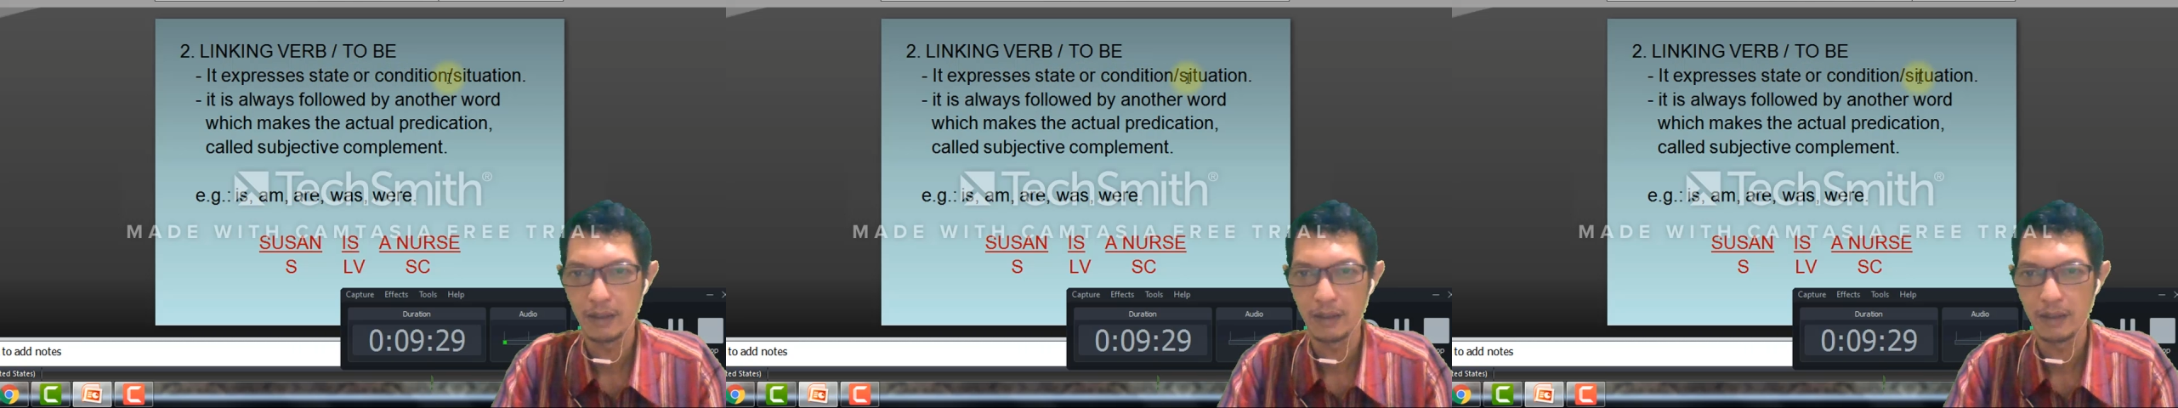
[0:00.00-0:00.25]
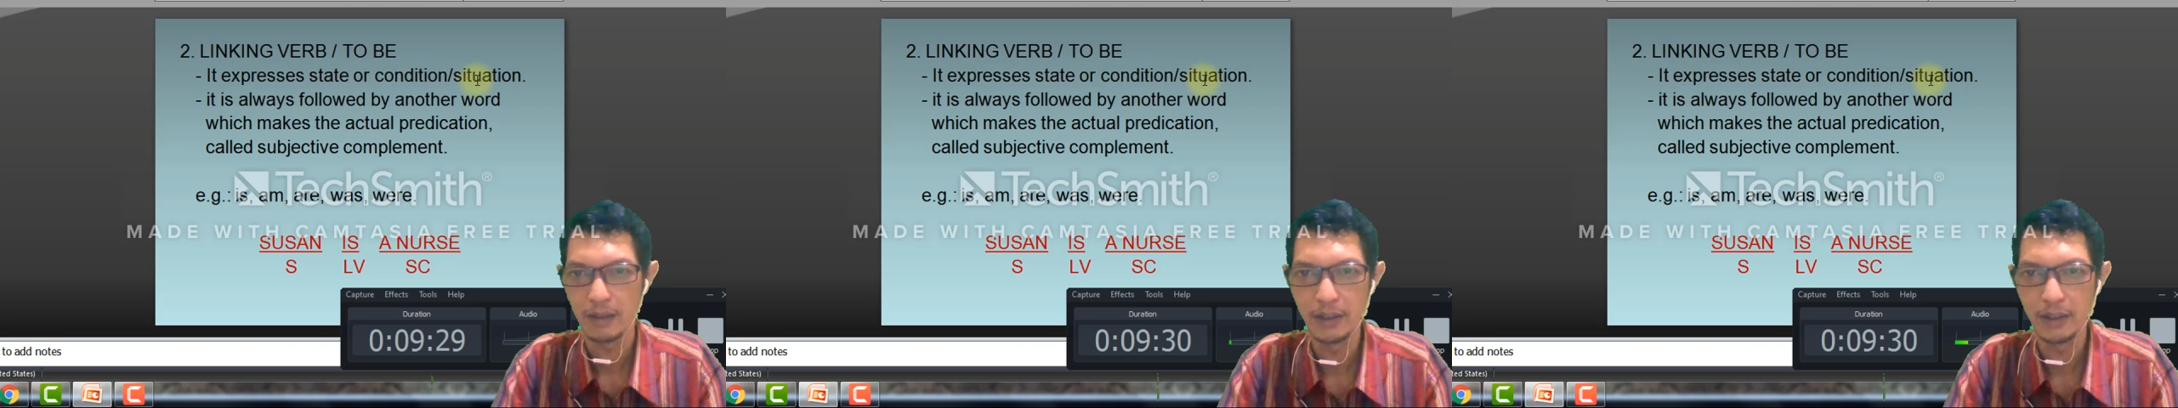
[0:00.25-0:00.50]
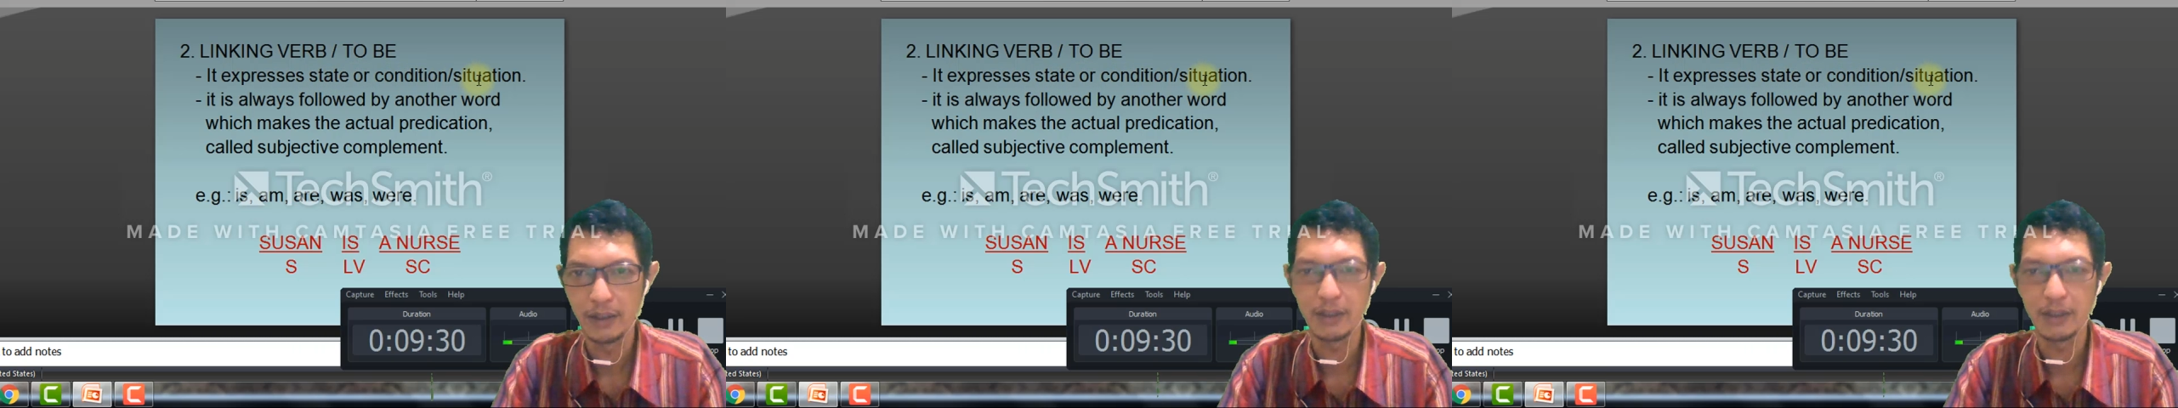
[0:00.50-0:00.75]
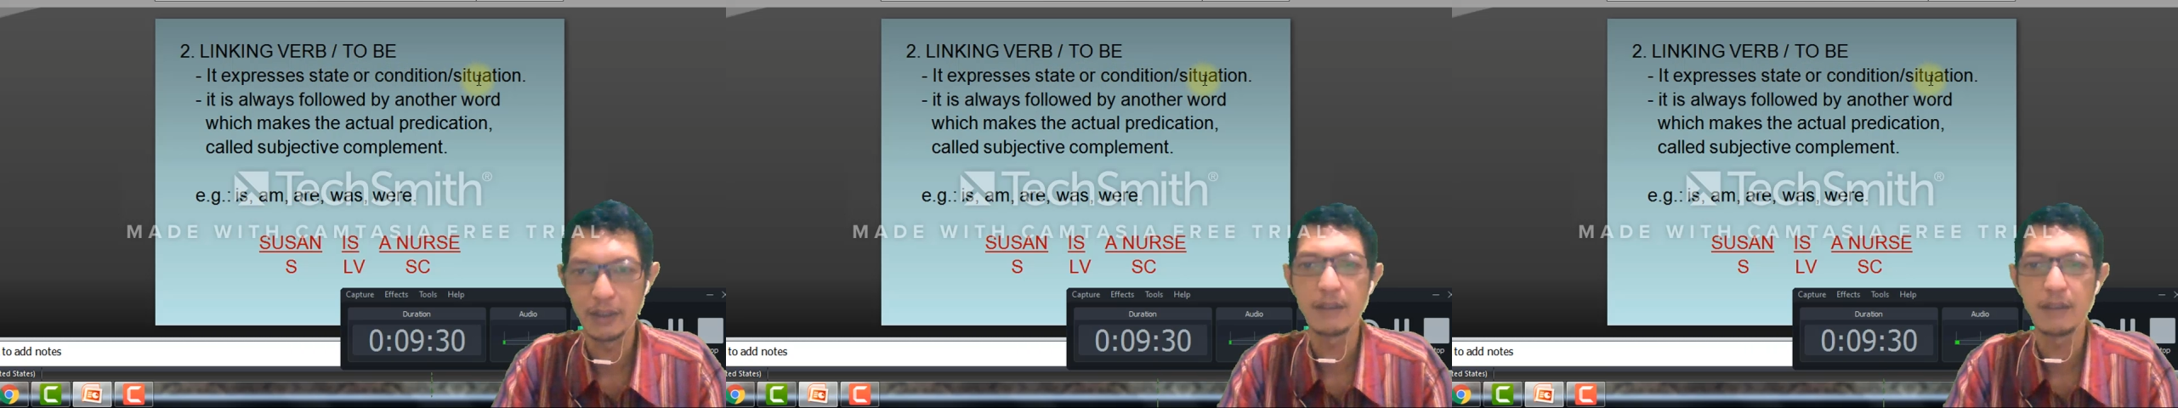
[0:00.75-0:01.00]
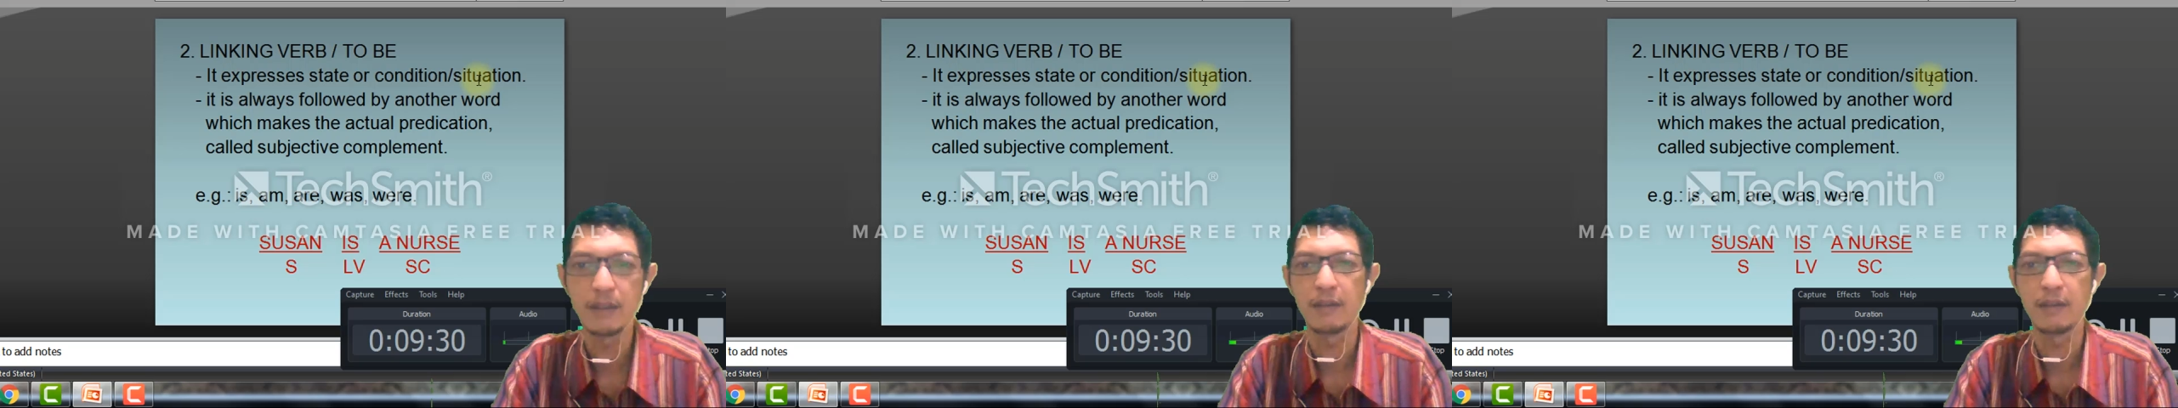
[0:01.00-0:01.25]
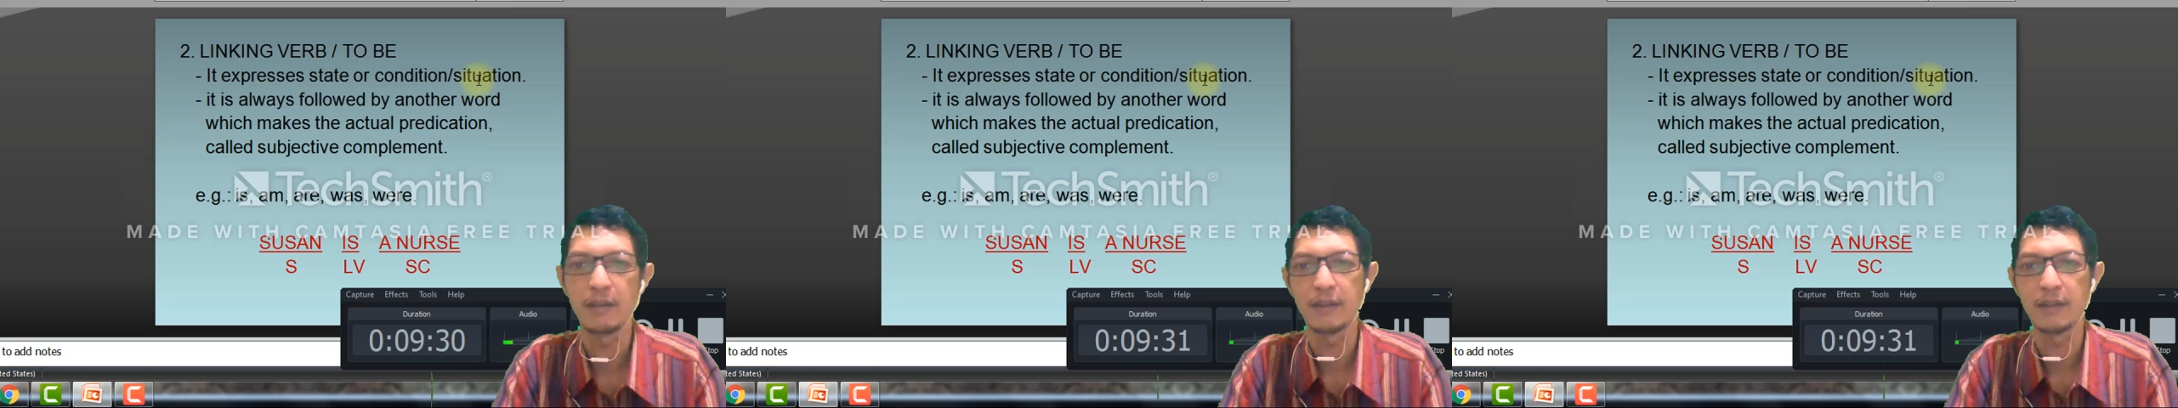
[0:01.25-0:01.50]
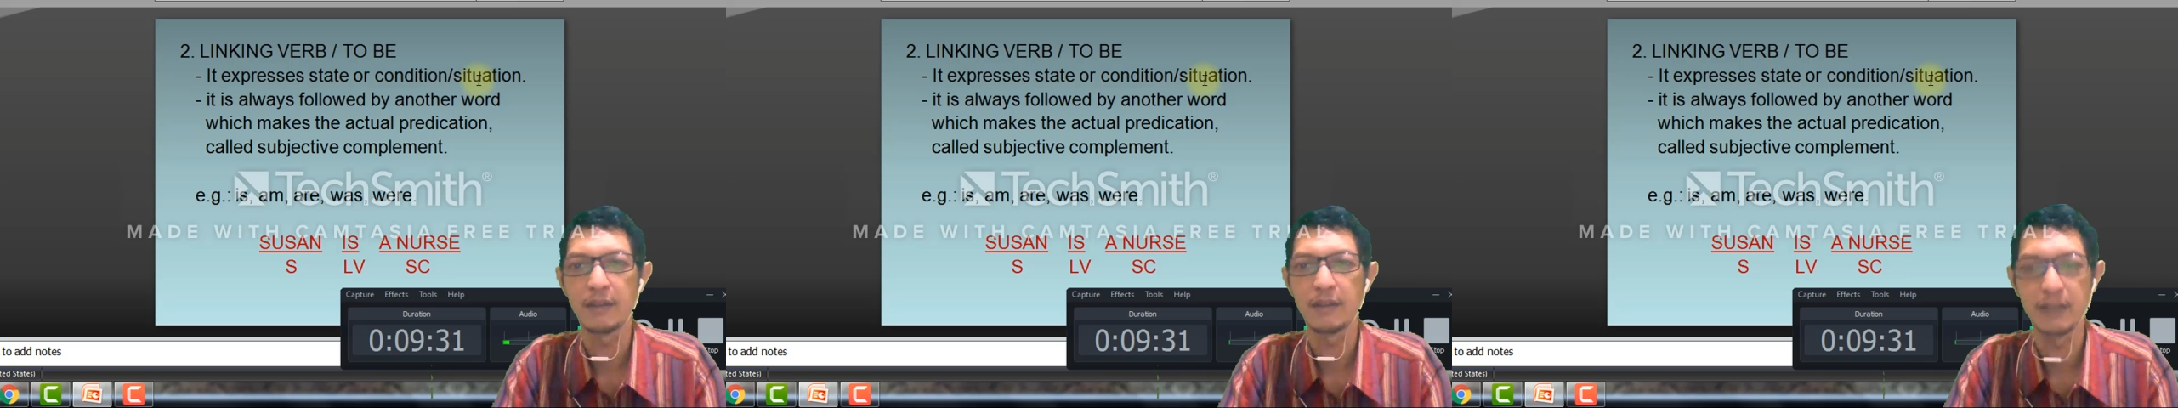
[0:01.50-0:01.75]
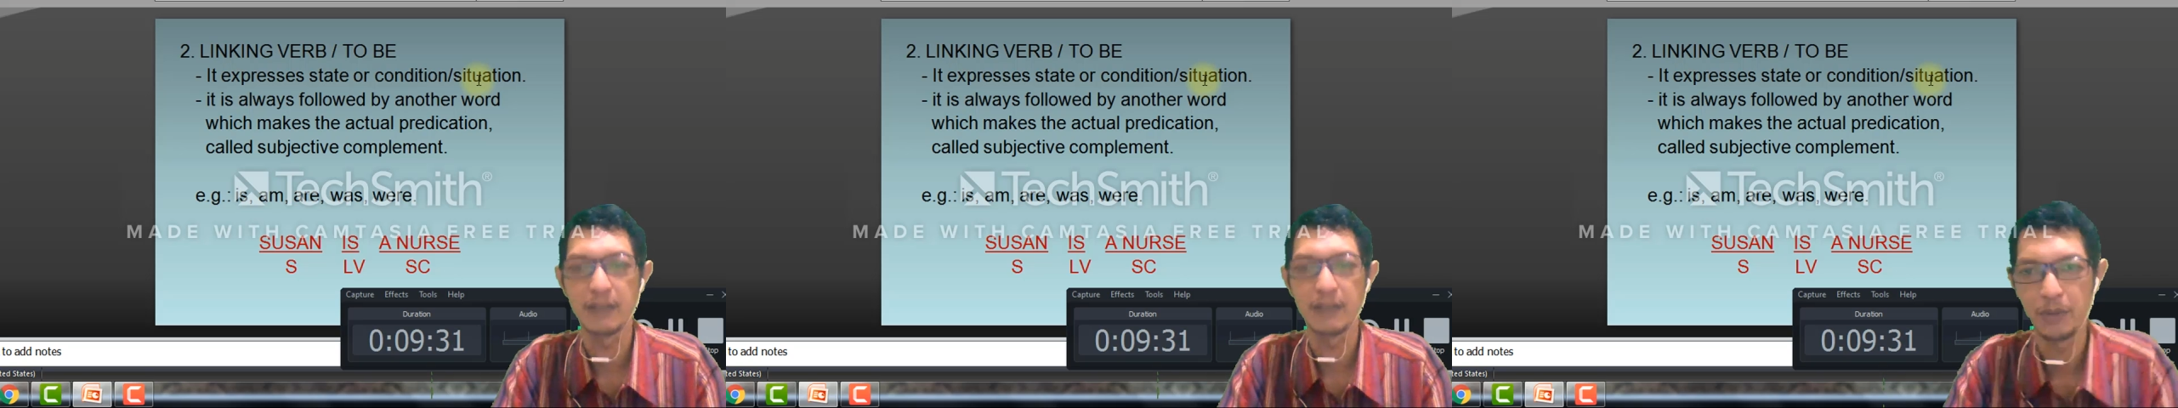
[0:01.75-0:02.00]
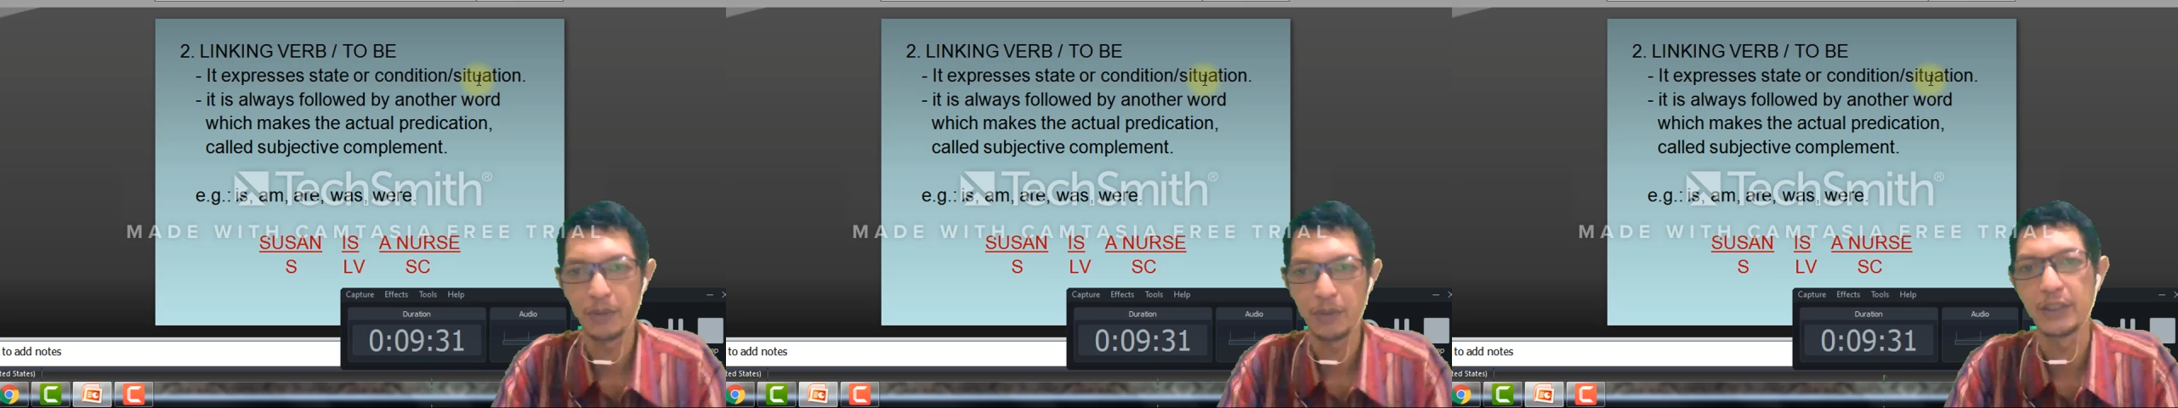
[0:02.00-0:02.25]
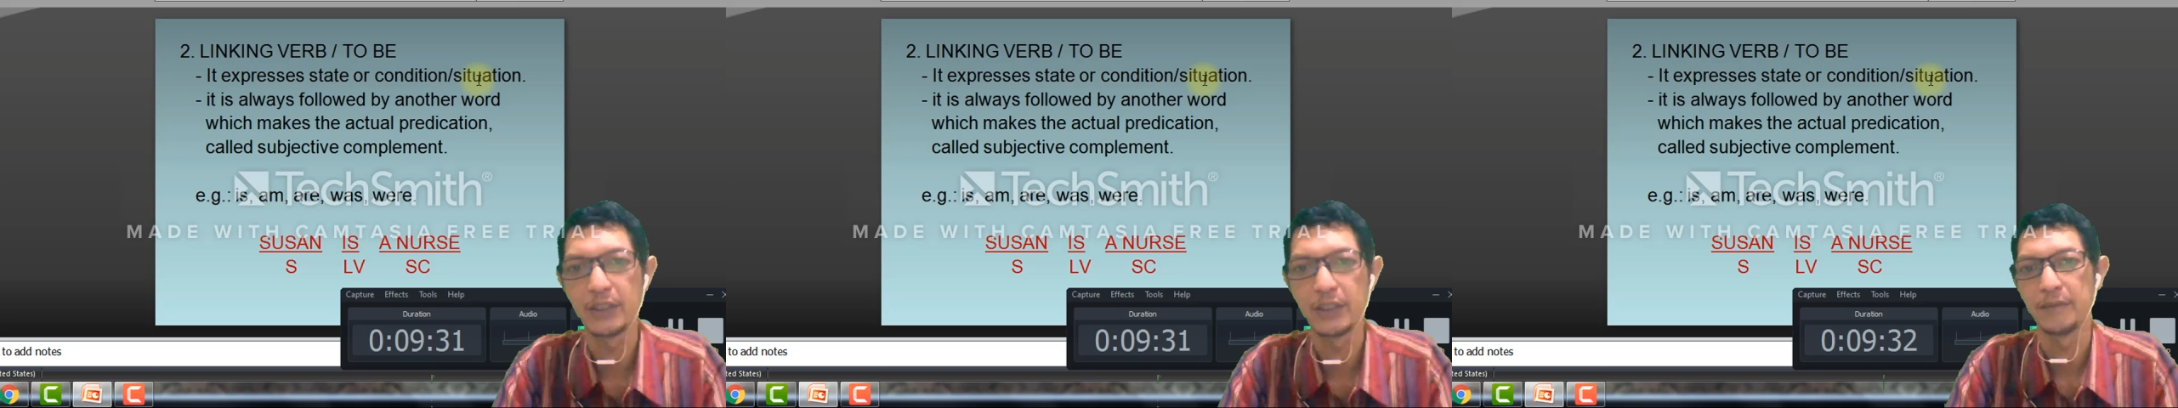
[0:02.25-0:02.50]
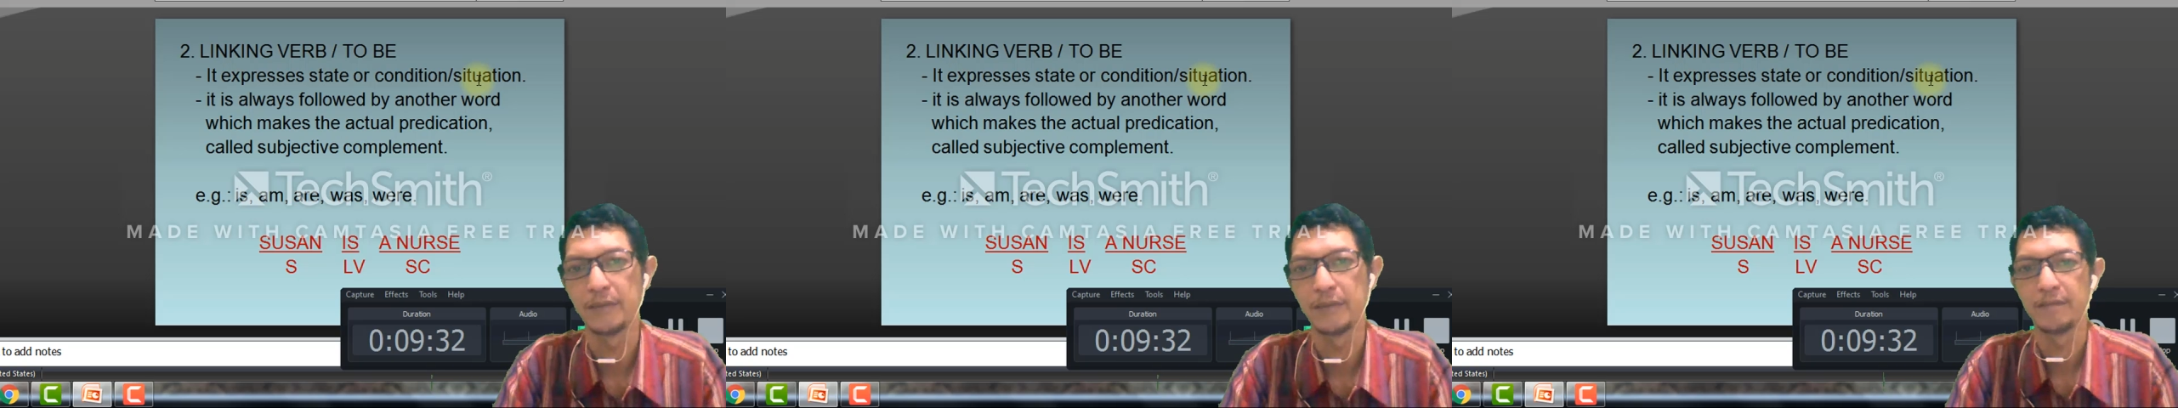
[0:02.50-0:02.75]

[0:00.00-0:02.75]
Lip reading: condition, or situation.